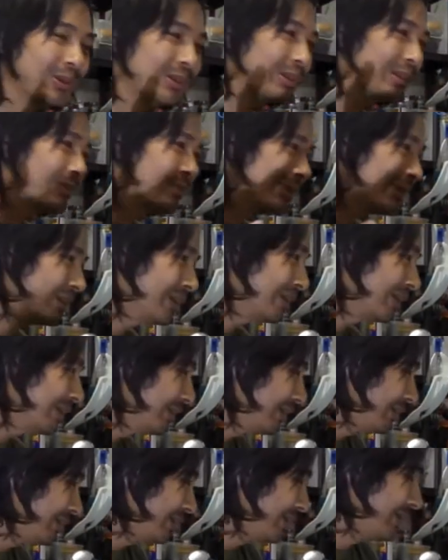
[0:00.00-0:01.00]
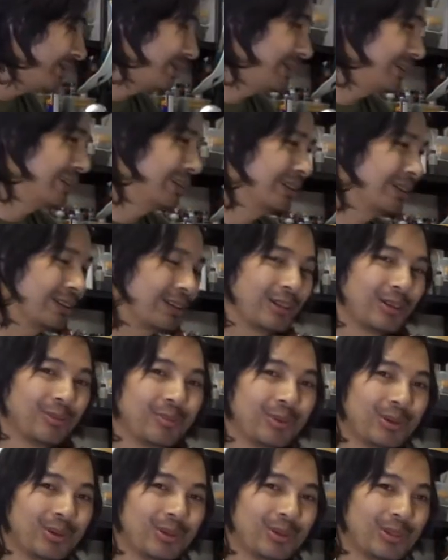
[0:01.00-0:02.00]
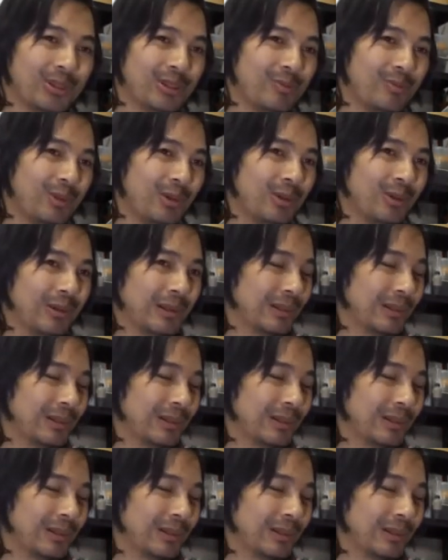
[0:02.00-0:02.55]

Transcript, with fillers: something, uh, like a computer CPU.